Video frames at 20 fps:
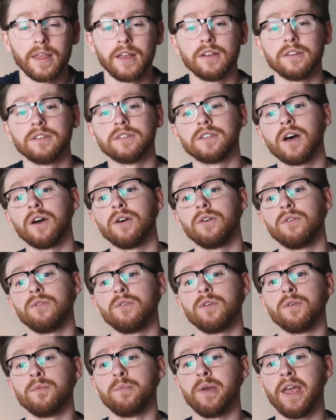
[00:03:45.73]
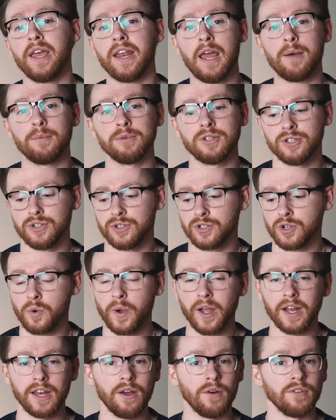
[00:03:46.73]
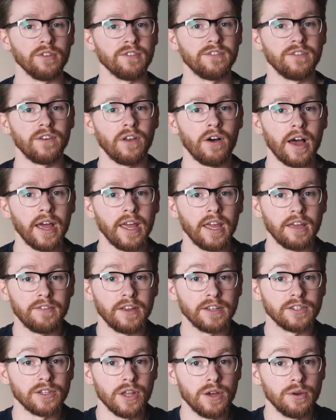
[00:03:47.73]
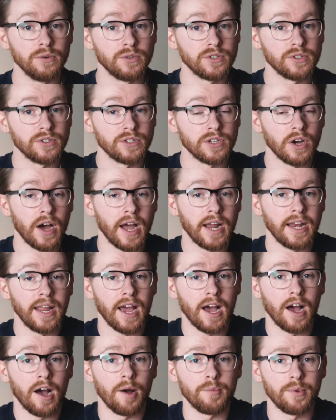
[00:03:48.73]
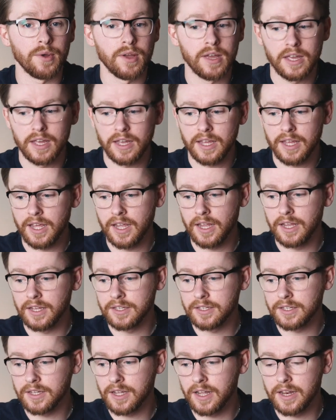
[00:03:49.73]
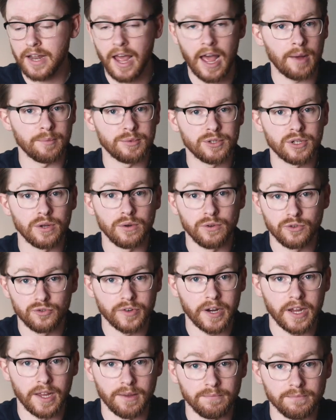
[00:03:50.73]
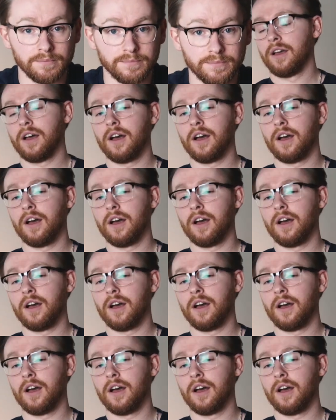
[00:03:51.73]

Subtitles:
So being able to just quickly on the fly, if it's loose, tighten it up is an absolute dream.